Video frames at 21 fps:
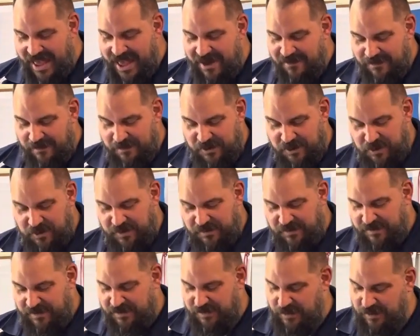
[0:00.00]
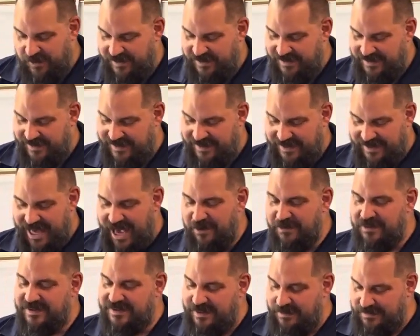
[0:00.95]
from two different sources. So that
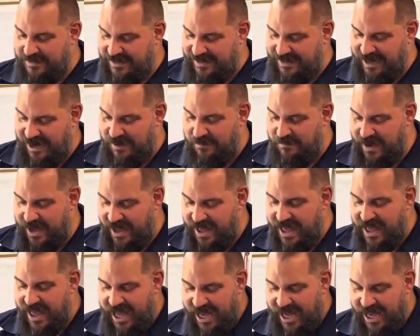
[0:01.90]
was something there.